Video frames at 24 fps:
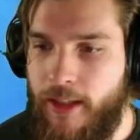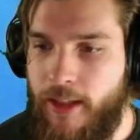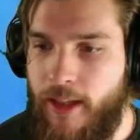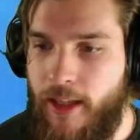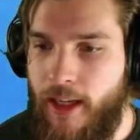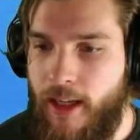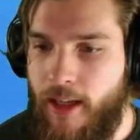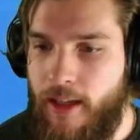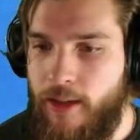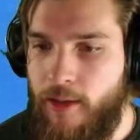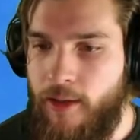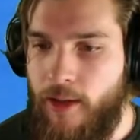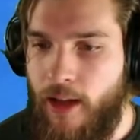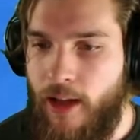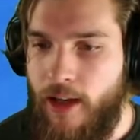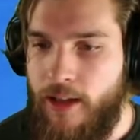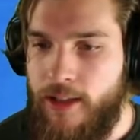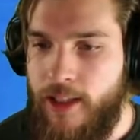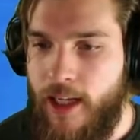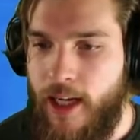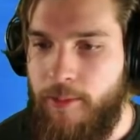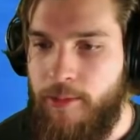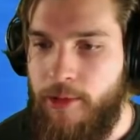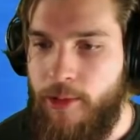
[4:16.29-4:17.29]
They had a lot of
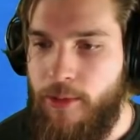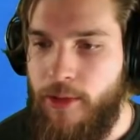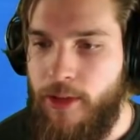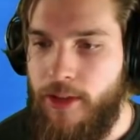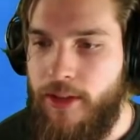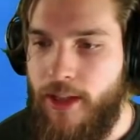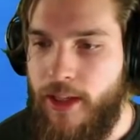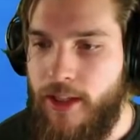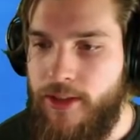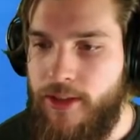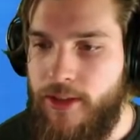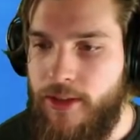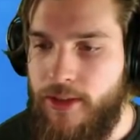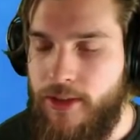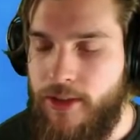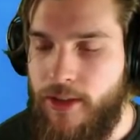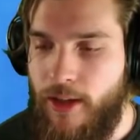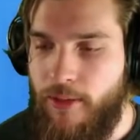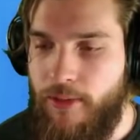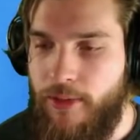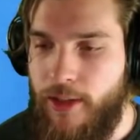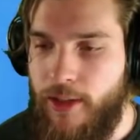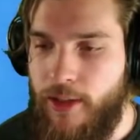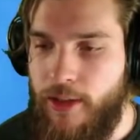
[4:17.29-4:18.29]
time to really test it and
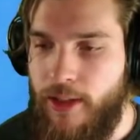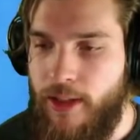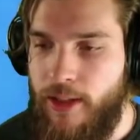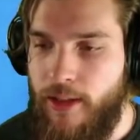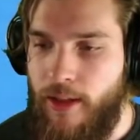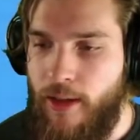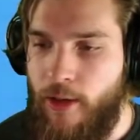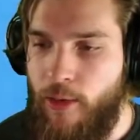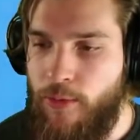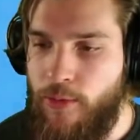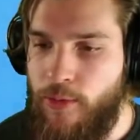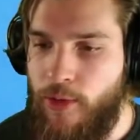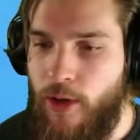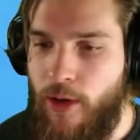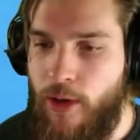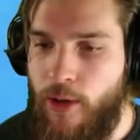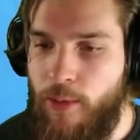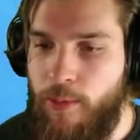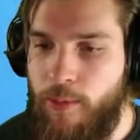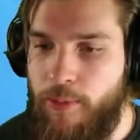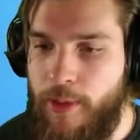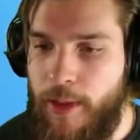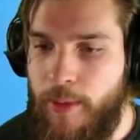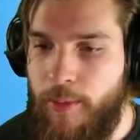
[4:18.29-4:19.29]
stuff, and
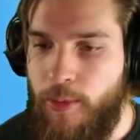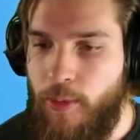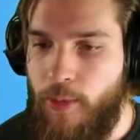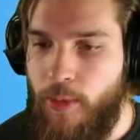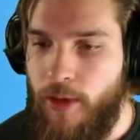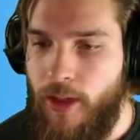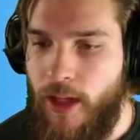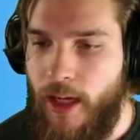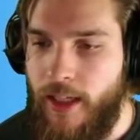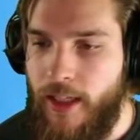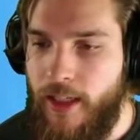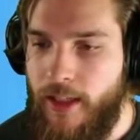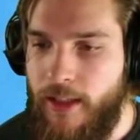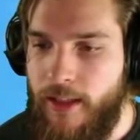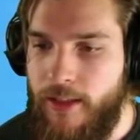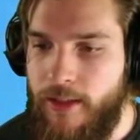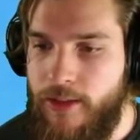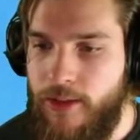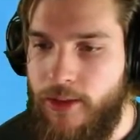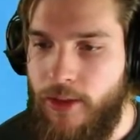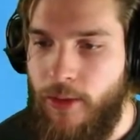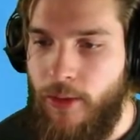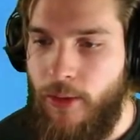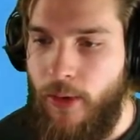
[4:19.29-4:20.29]
overall people were liking it,
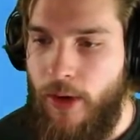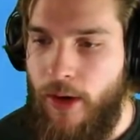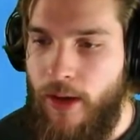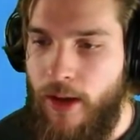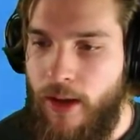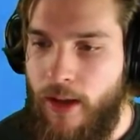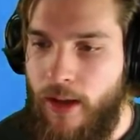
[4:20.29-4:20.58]
so